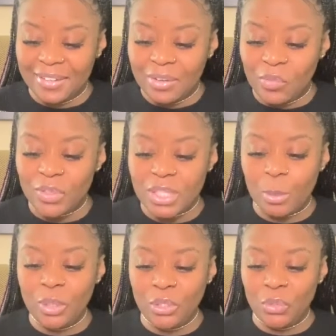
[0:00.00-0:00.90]
for some
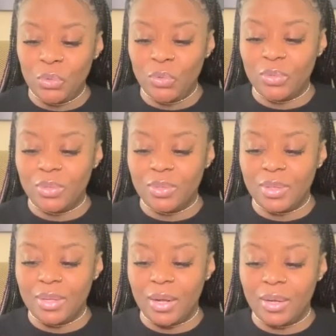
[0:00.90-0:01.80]
of you,
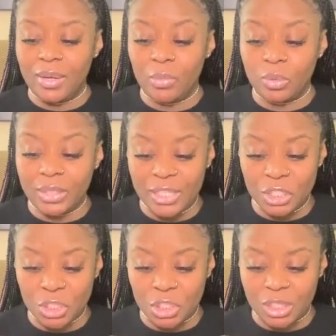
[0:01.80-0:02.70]
a
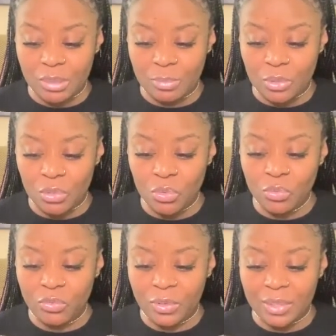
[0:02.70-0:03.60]
relationship, you
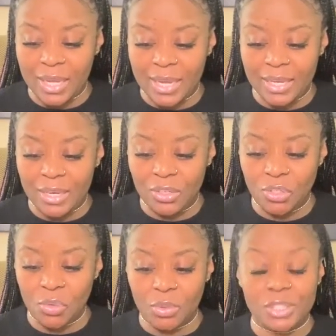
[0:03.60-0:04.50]
feel like
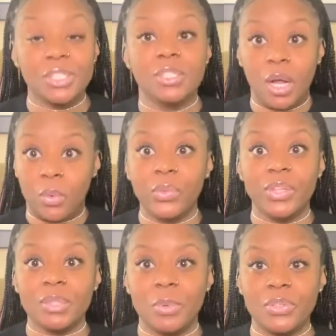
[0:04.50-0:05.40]
you're stuck with
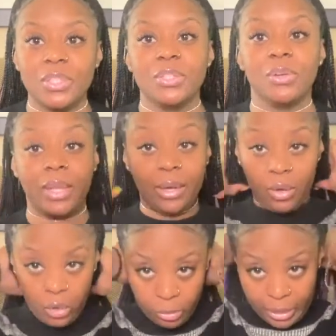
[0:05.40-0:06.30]
this person. You're like,
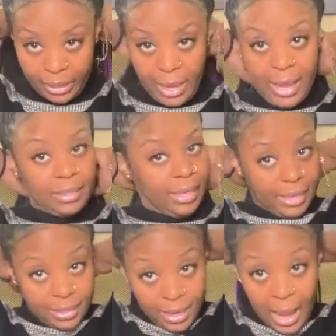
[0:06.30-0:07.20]
oh my God,
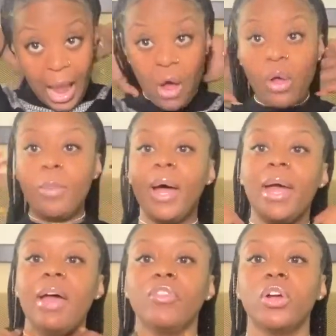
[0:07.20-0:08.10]
like, how am I
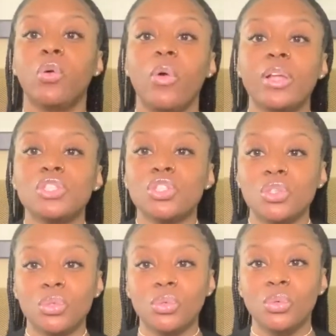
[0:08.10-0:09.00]
ever going
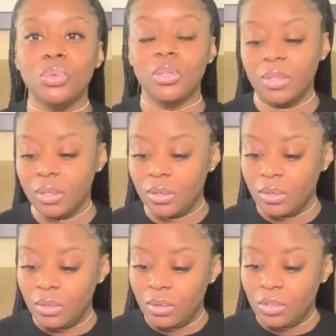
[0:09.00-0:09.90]
to,
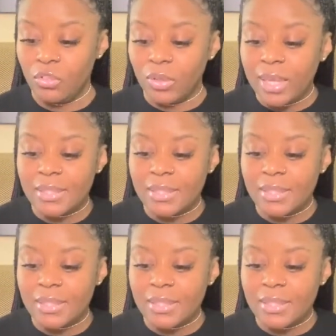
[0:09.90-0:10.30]
you feel like